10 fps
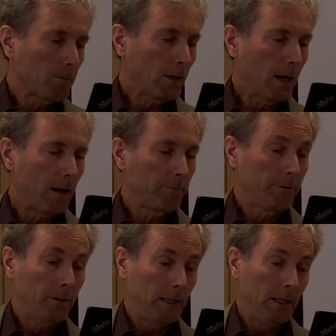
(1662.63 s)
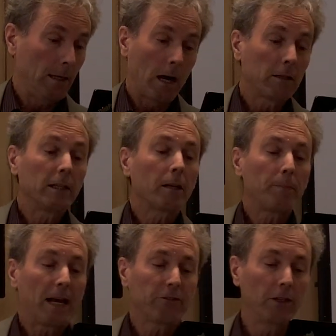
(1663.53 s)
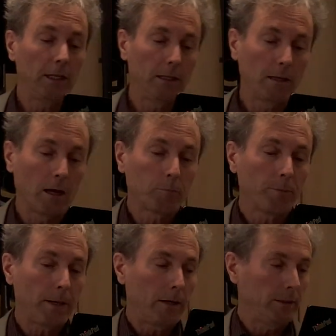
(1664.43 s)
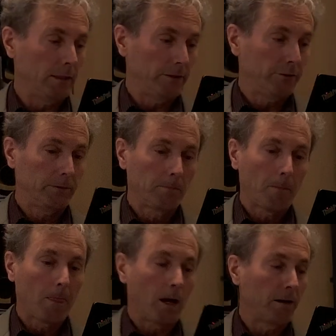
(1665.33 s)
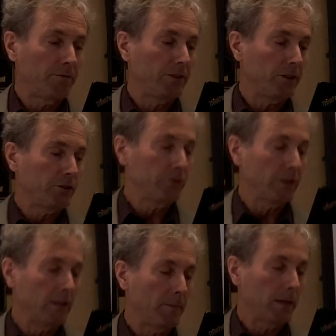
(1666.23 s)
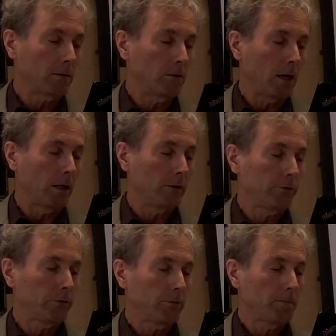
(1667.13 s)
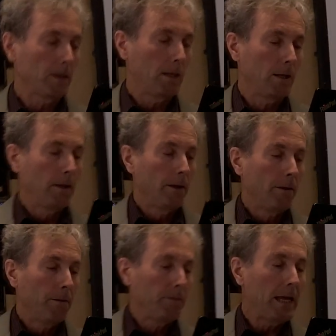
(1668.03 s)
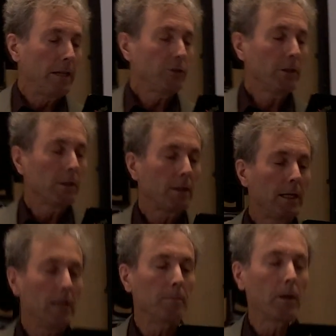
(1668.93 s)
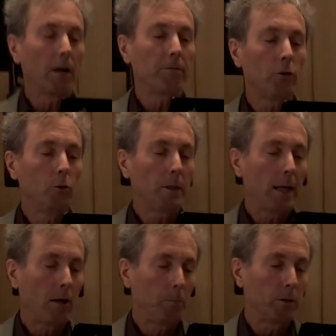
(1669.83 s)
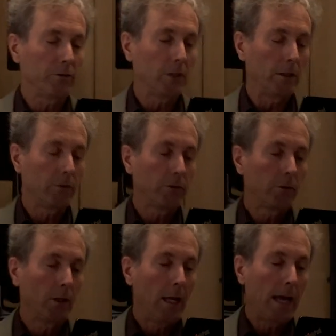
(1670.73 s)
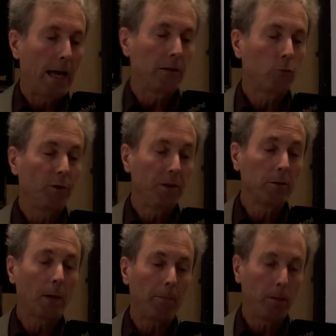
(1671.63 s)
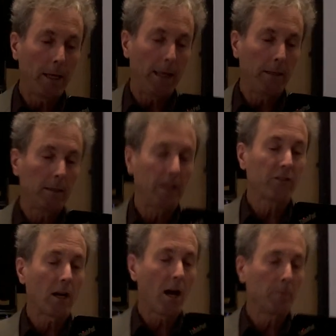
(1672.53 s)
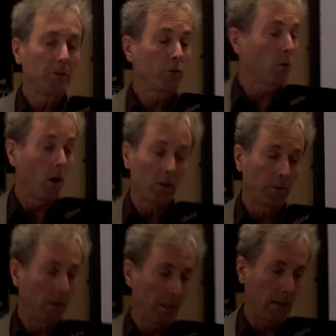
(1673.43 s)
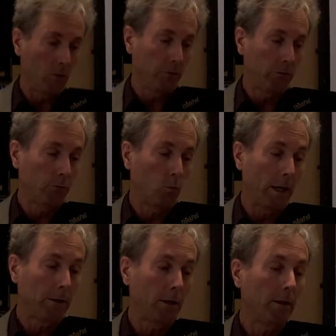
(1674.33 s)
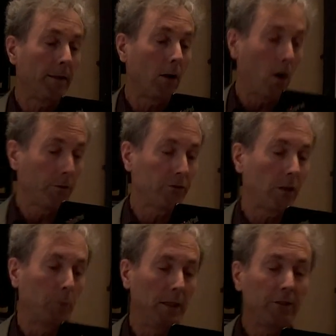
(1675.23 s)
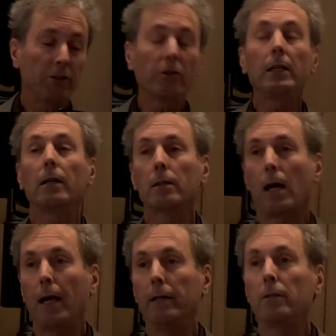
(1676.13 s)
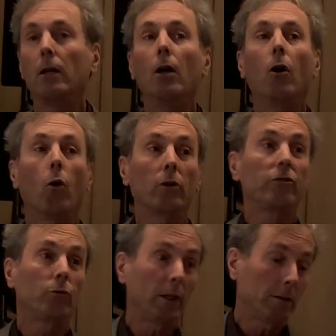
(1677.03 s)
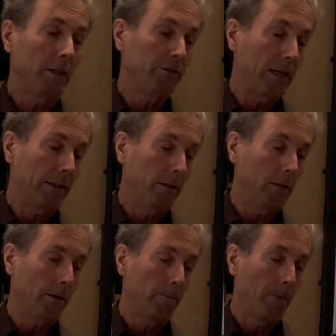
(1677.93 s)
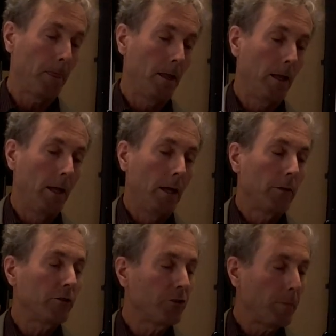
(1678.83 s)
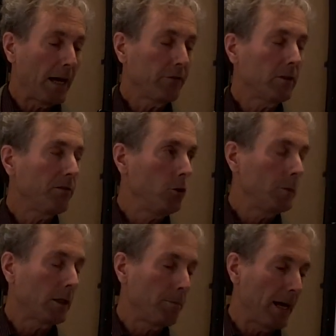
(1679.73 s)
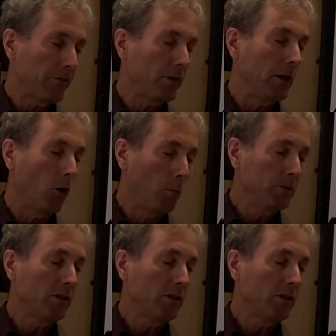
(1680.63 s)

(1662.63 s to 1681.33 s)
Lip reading: of the utter incapacity and unpreparedness of physicians in their medical arts. The ancient theme of human helplessness, as revealed by plague, is common to all of our accounts, whether their authors are religiously inclined or strictly secular. The surpassing of human capacity opens a